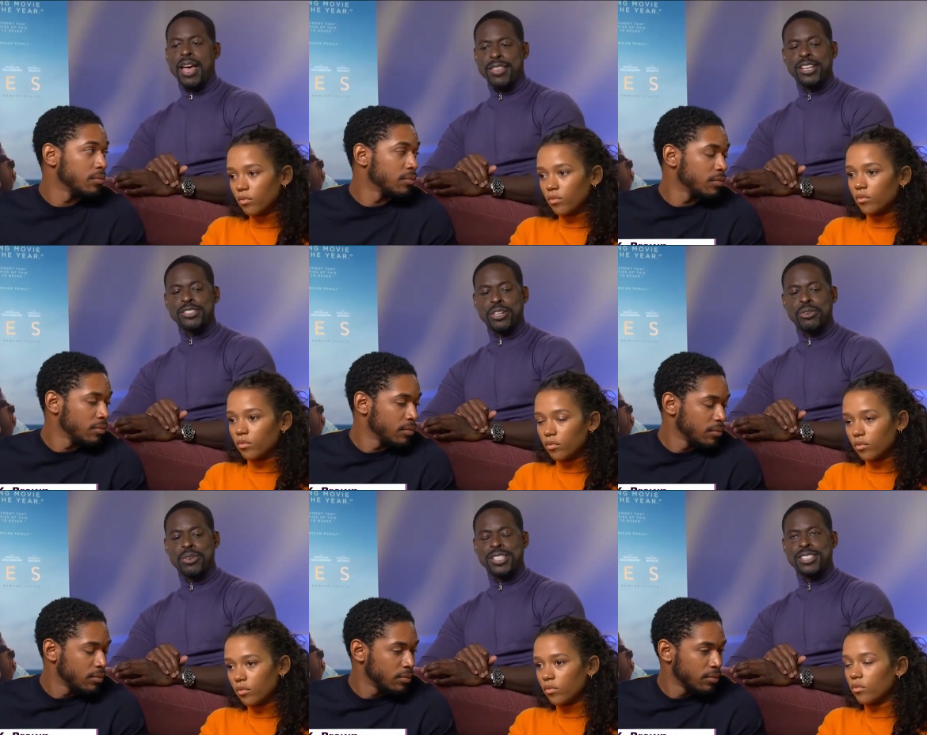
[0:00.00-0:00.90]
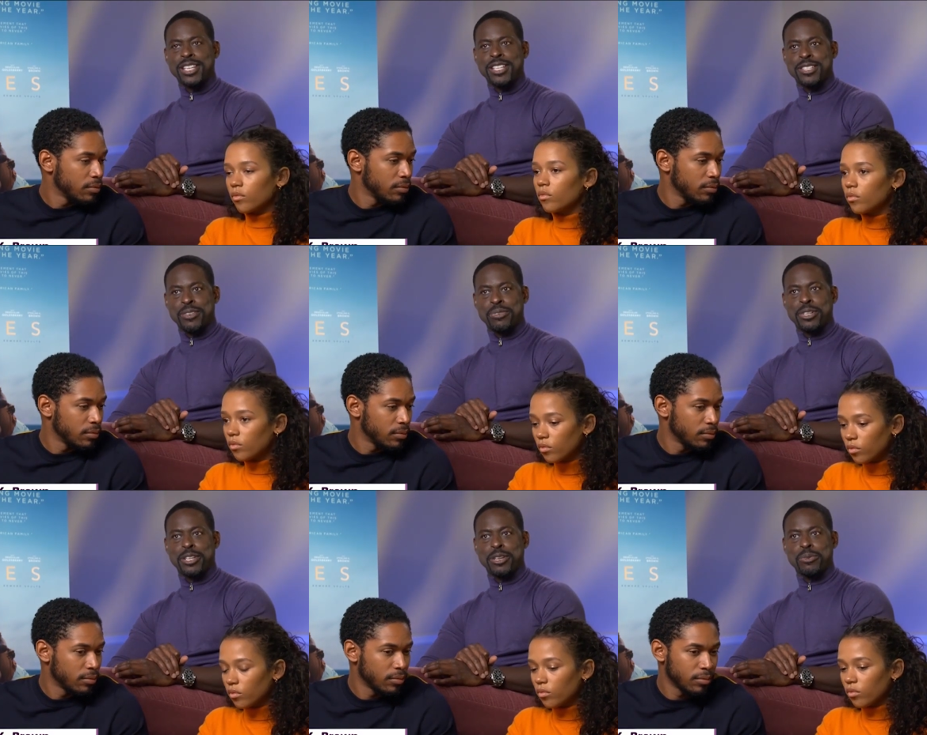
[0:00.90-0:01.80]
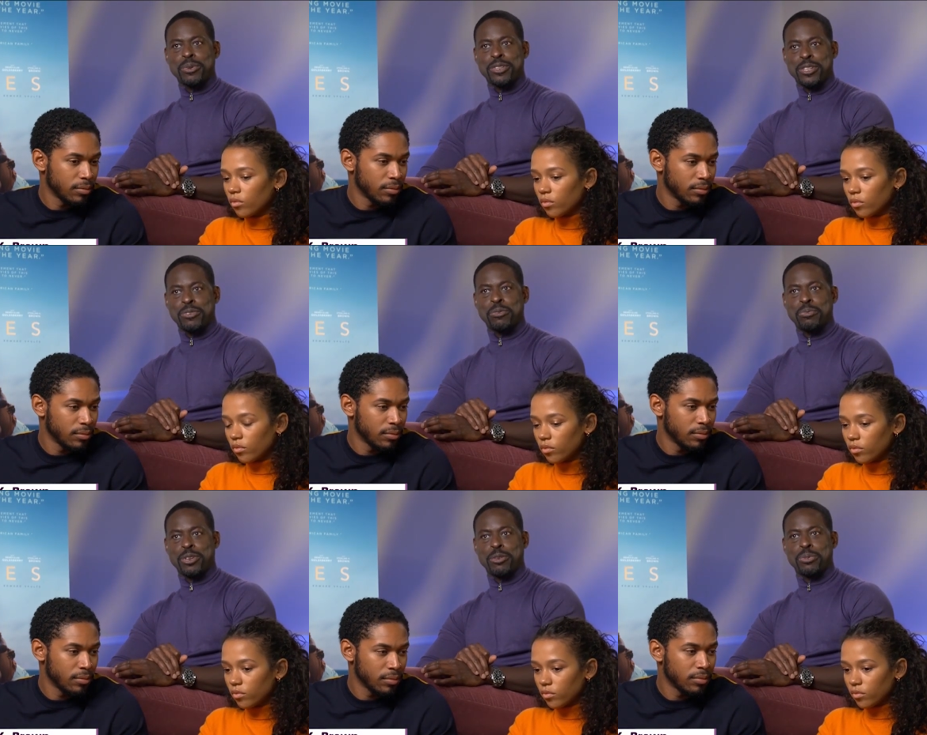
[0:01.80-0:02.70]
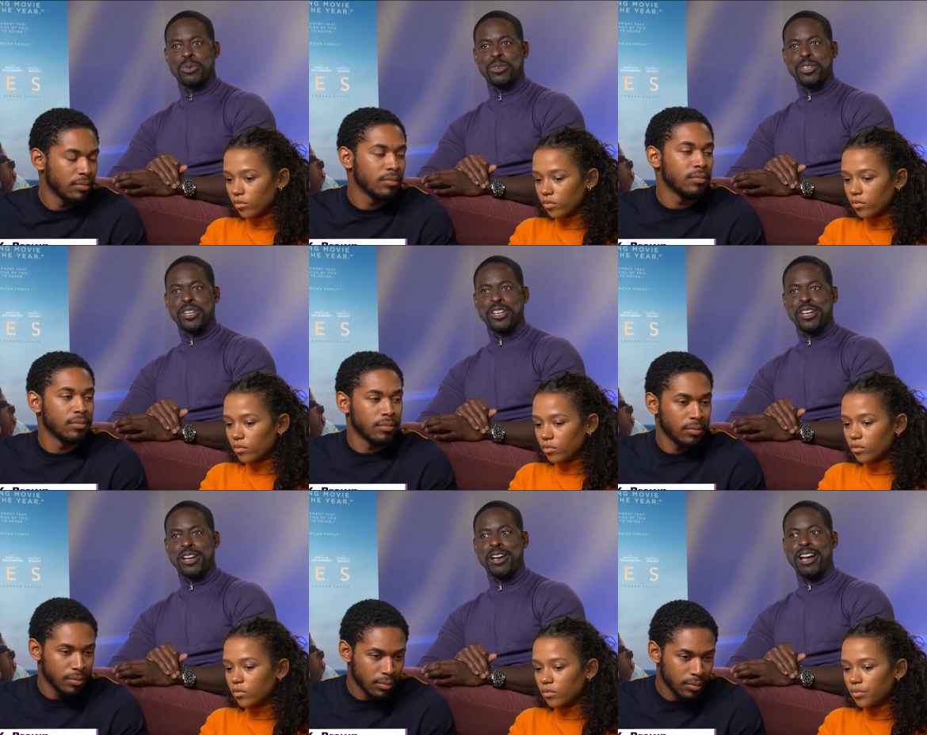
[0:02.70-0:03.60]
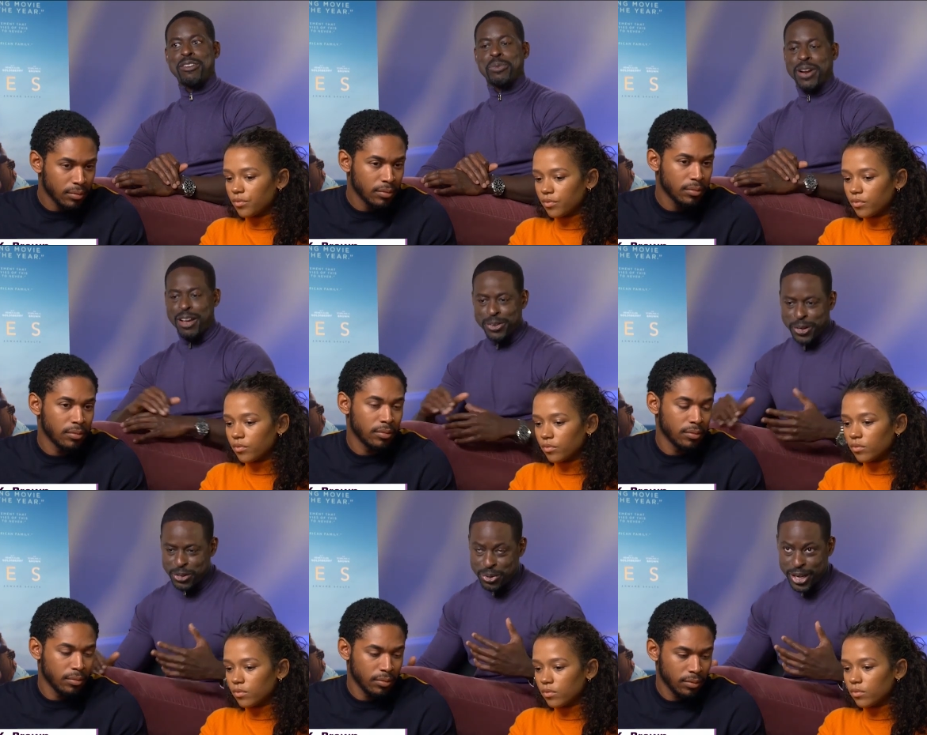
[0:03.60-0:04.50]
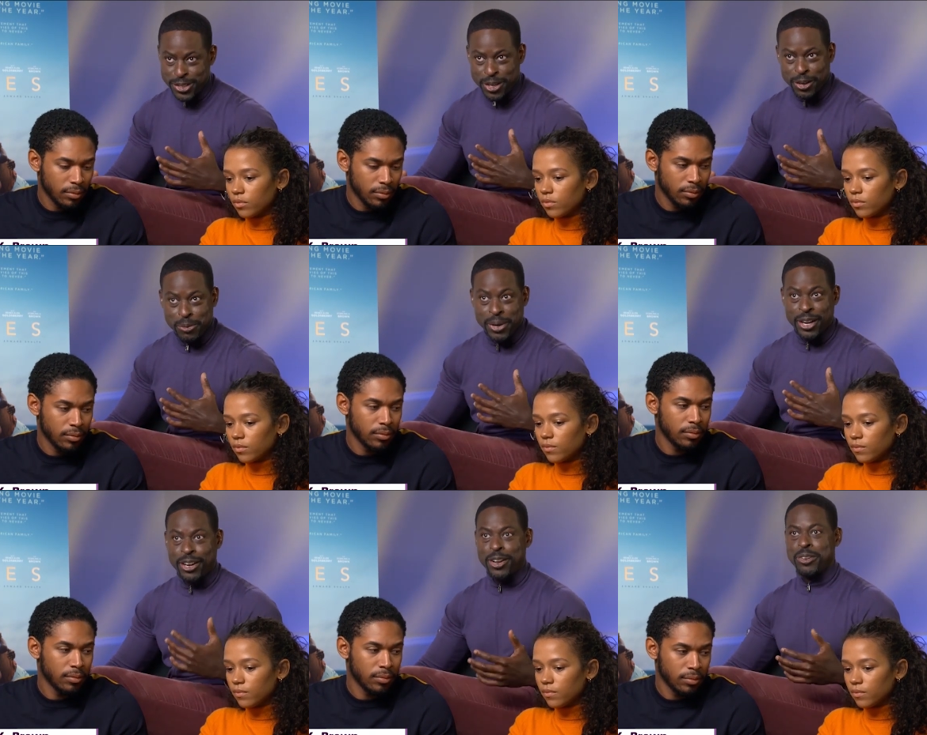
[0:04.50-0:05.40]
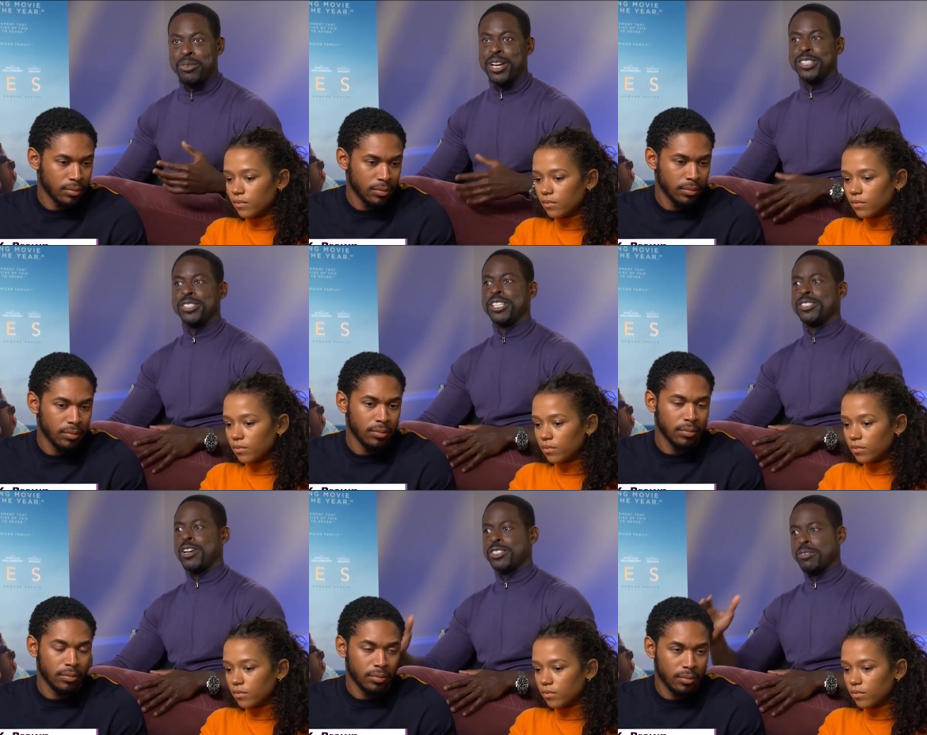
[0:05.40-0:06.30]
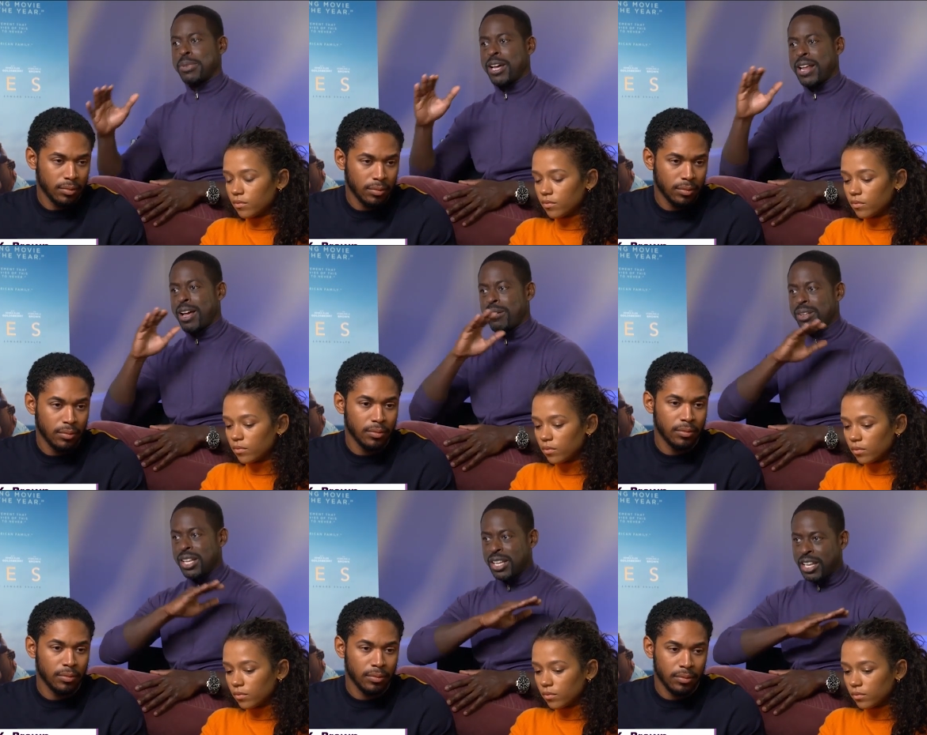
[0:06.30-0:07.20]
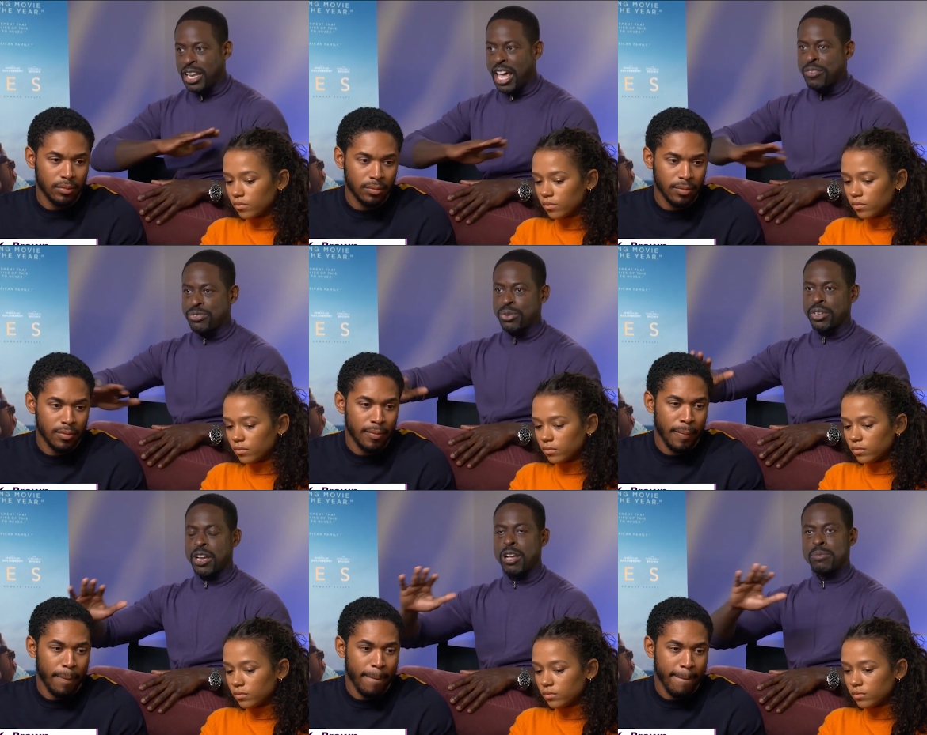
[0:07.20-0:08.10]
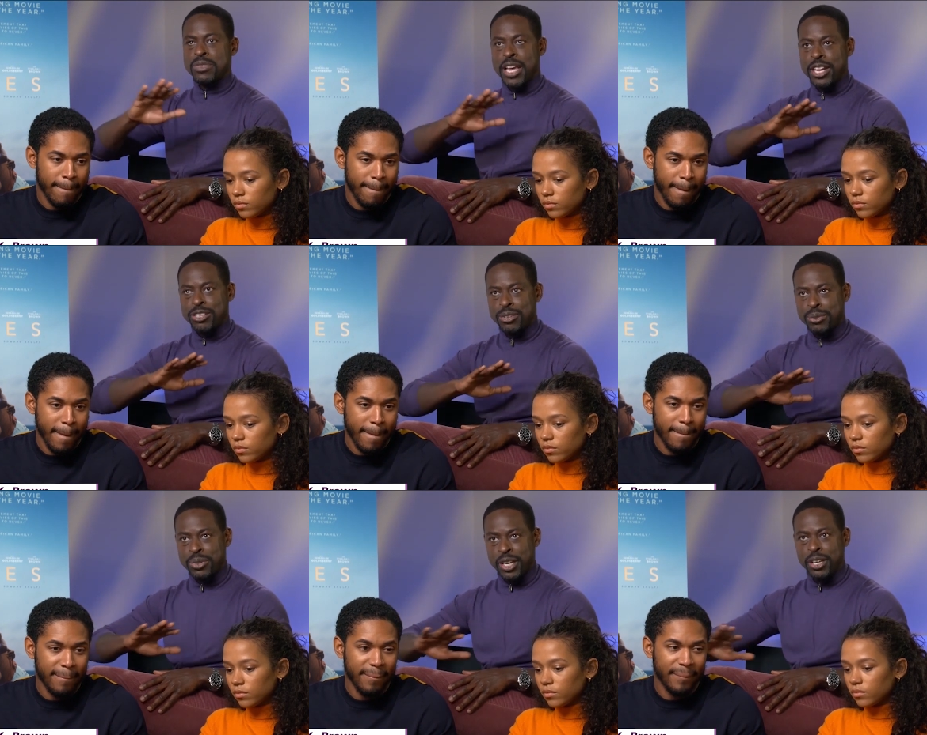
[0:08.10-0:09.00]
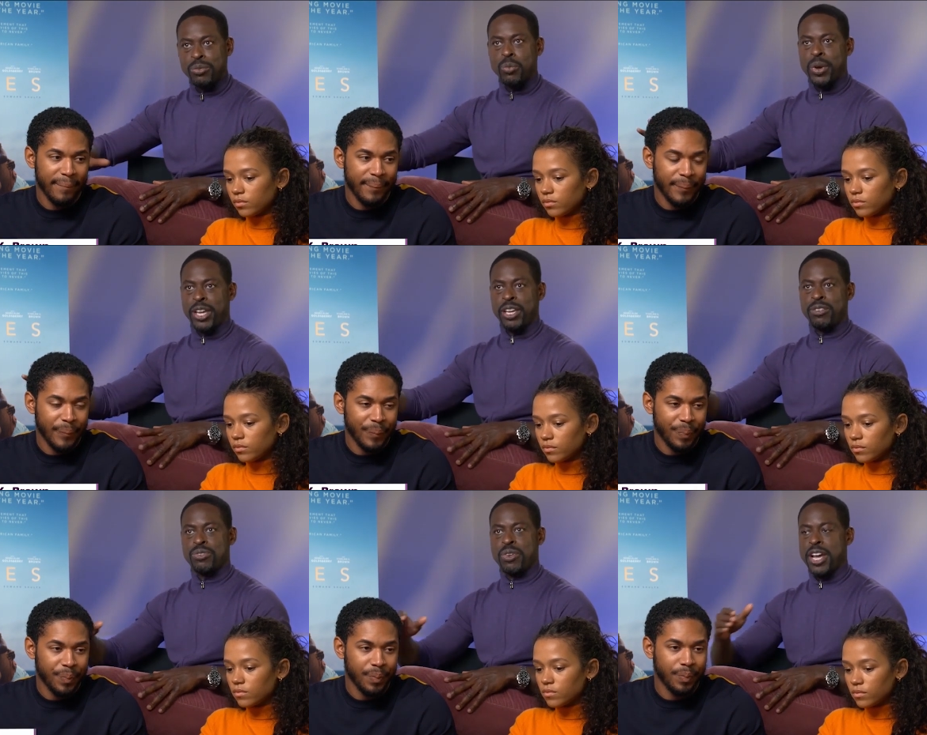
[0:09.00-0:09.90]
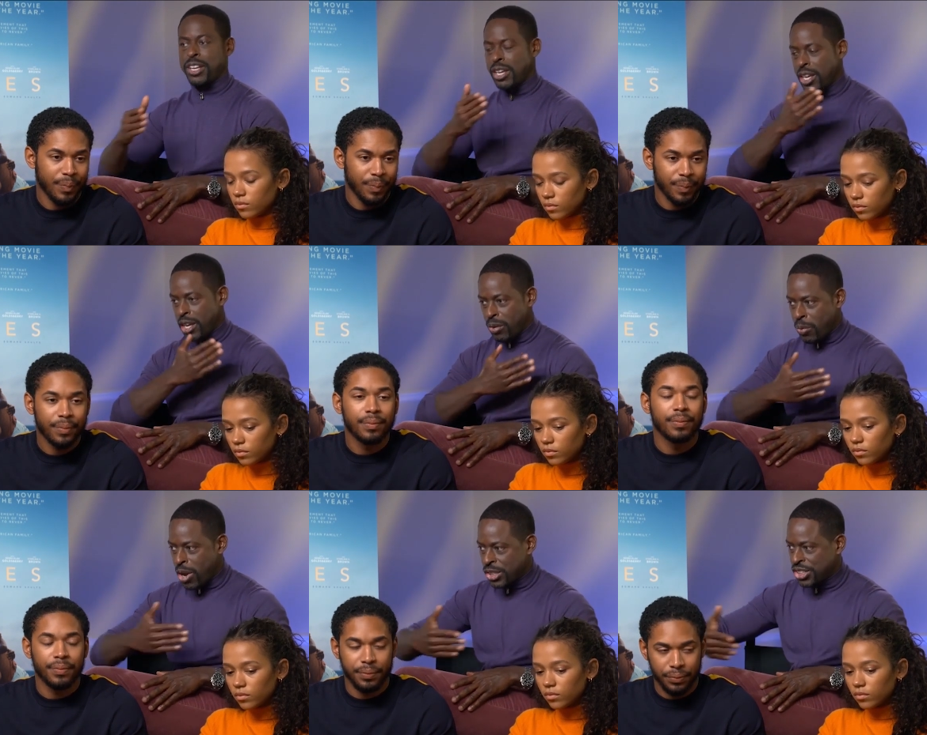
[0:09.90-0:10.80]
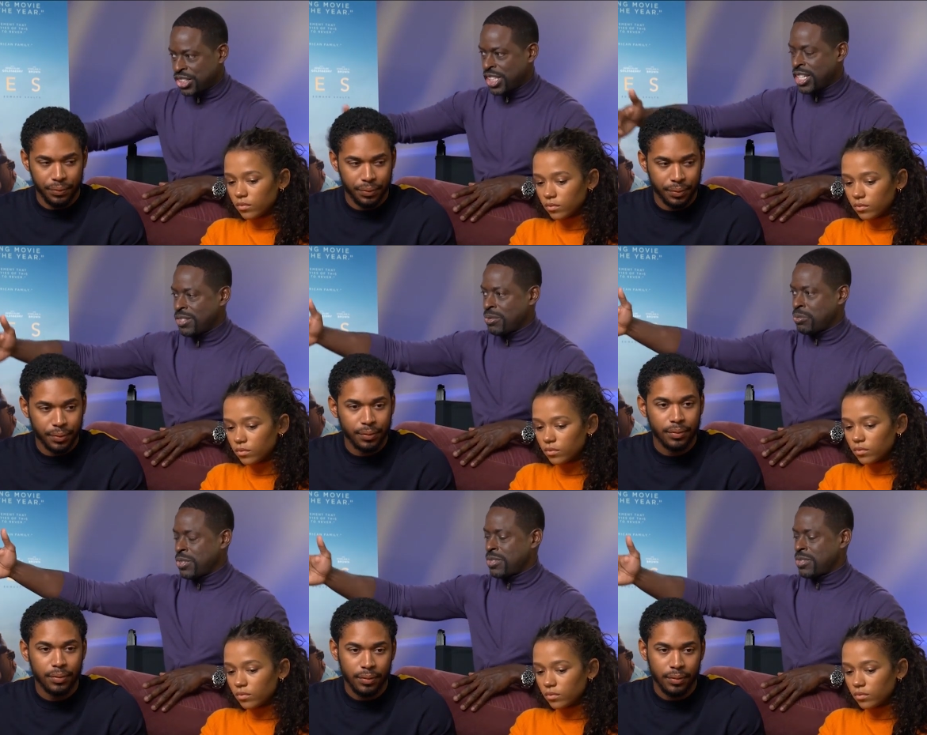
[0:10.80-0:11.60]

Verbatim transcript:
Speaker 1: I think it's going to resonate differently with different people. Uh, when I've heard Trey talk about it, our director, he talks about how life sort of comes at you in waves, right? Mm-hmm. It washes in